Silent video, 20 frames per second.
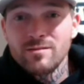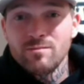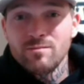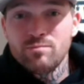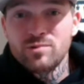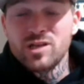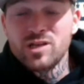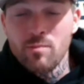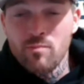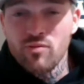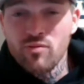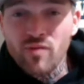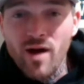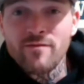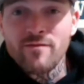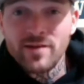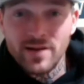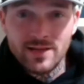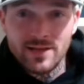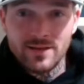
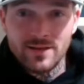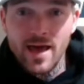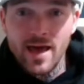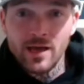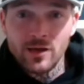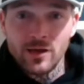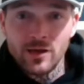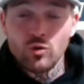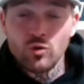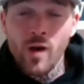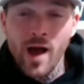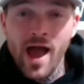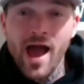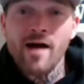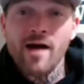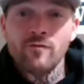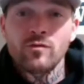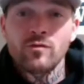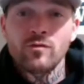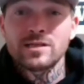depravity that you
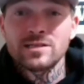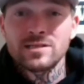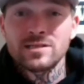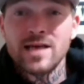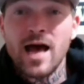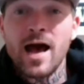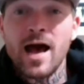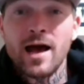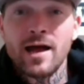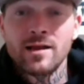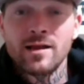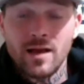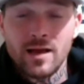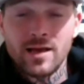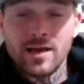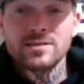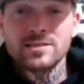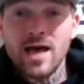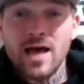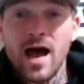have inside
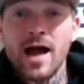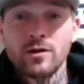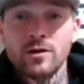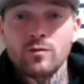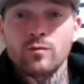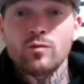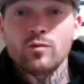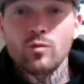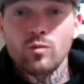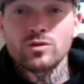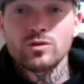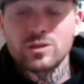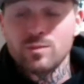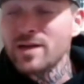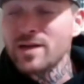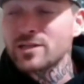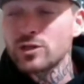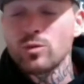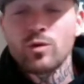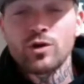you,
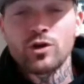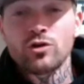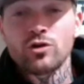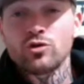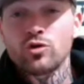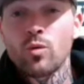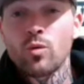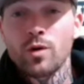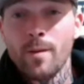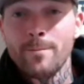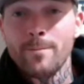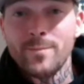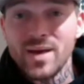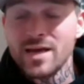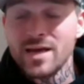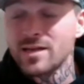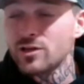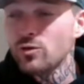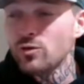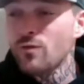especially when you're doing a
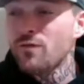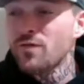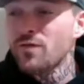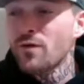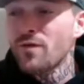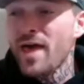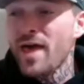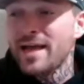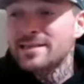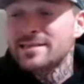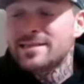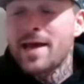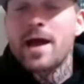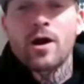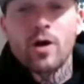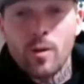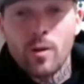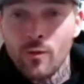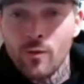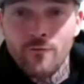bid and you feel that
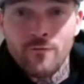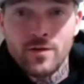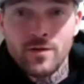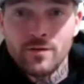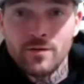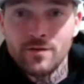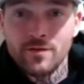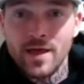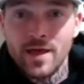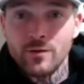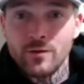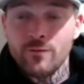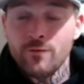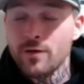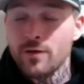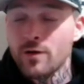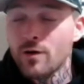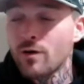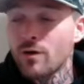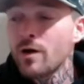terrible feeling that you
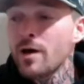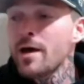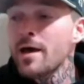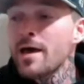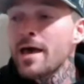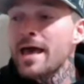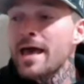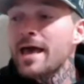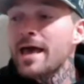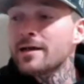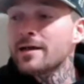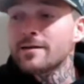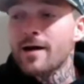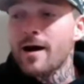feel. And